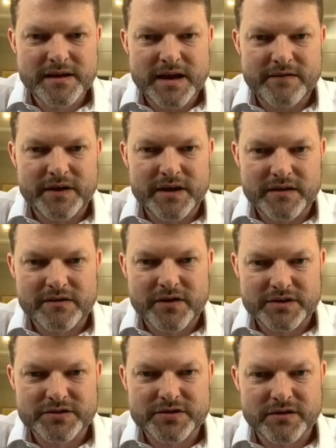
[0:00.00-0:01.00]
have a low
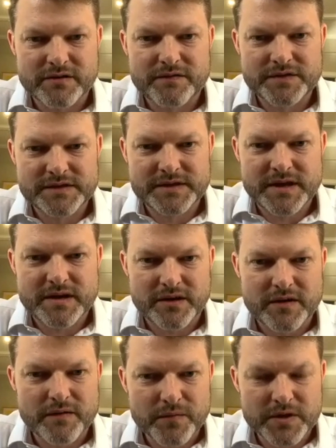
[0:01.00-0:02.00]
threshold for
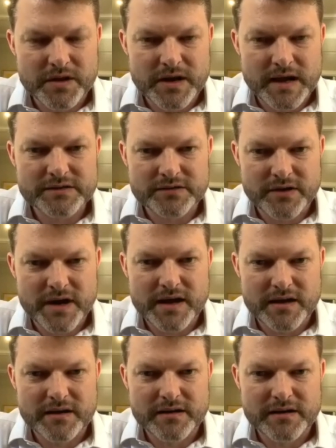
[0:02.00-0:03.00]
starting off with an
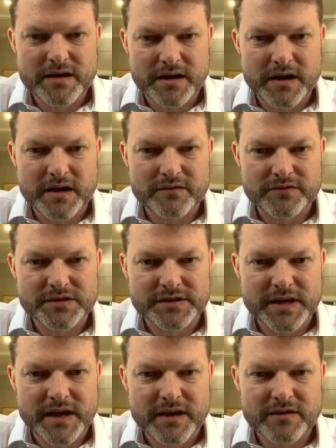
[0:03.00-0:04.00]
X-ray and an
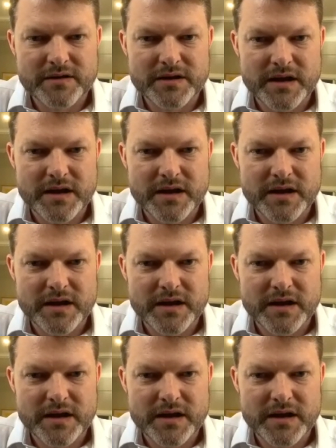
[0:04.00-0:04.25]
ultrasound,